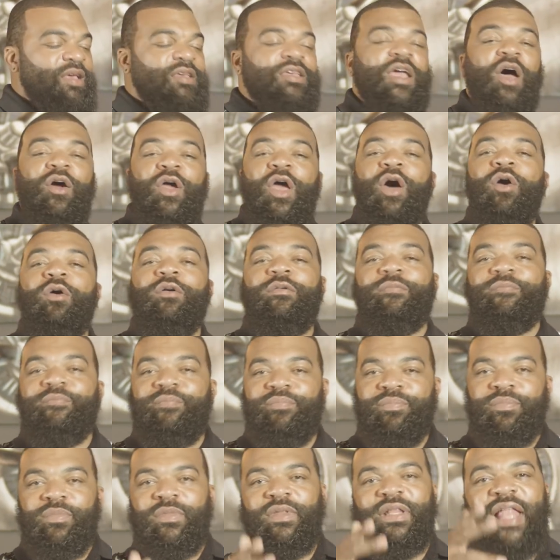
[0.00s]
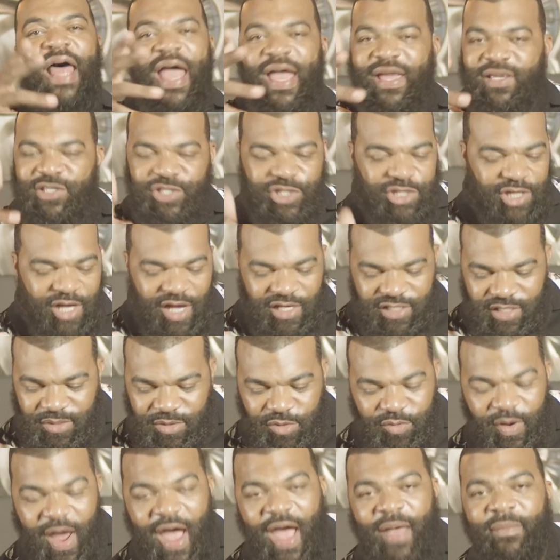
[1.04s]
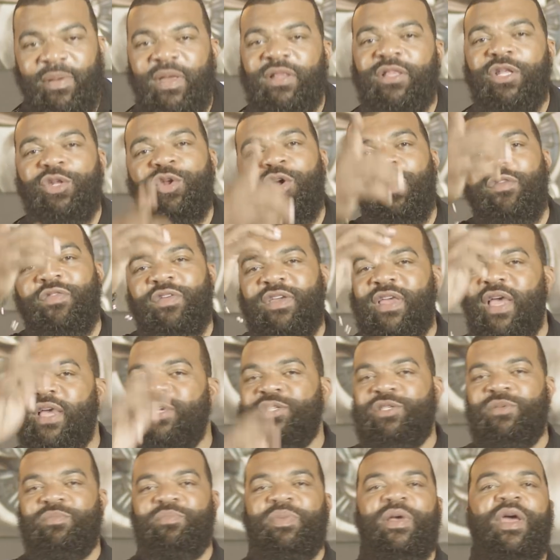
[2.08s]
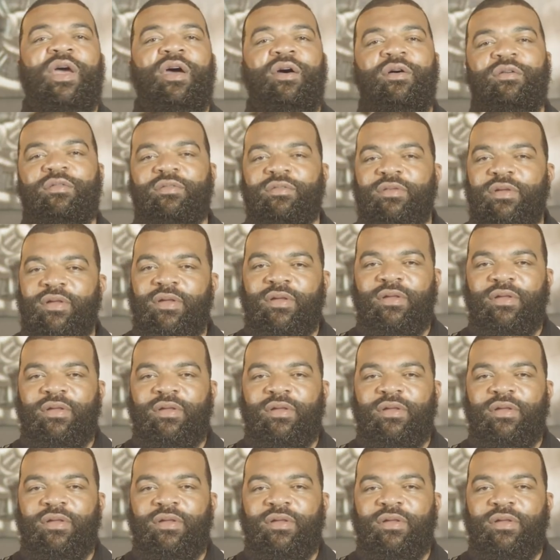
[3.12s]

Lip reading: Yo, like, share, subscribe, hit the notification bell.